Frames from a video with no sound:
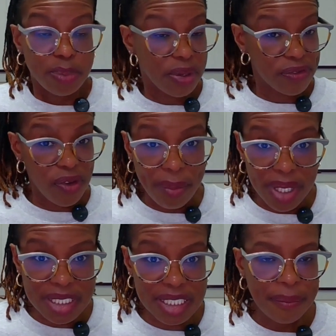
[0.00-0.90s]

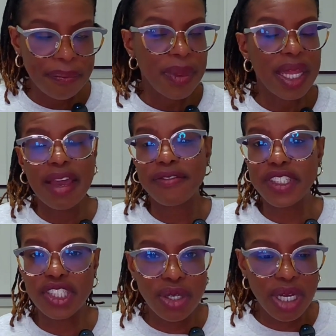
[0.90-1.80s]
performance, their
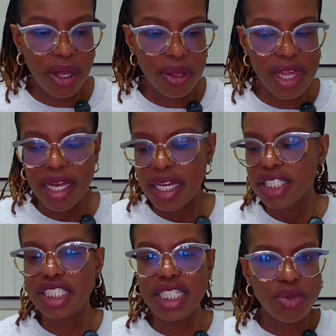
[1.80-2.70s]
physical health,
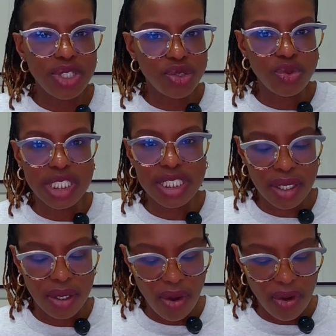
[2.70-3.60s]
decreased
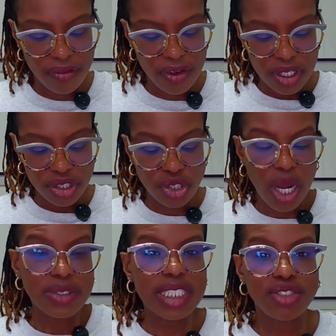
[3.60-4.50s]
risk of
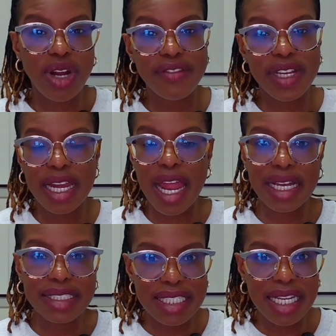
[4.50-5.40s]
drowsy driving and
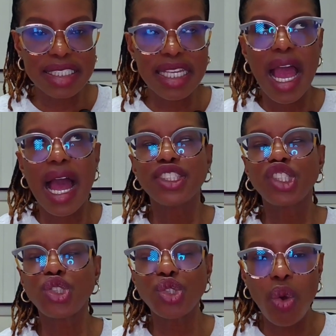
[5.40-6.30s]
accidents, and
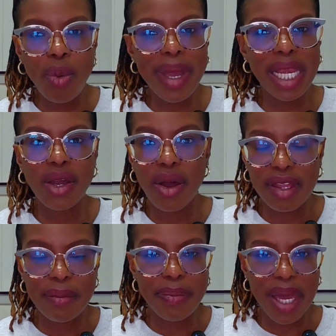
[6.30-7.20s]
so many
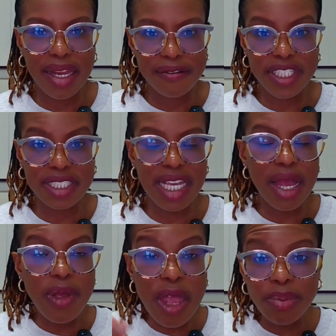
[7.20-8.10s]
other benefits,
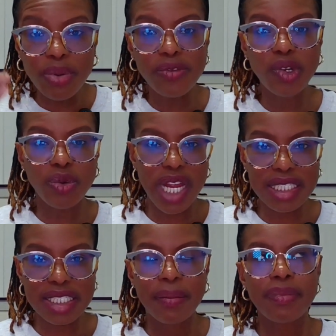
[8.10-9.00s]
improved
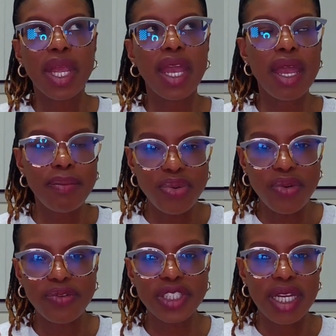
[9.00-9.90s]
grades,
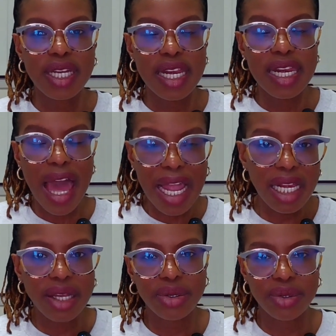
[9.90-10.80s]
improved
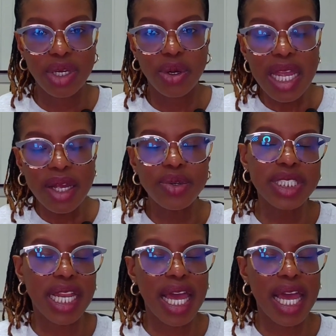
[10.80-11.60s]
likelihood or increased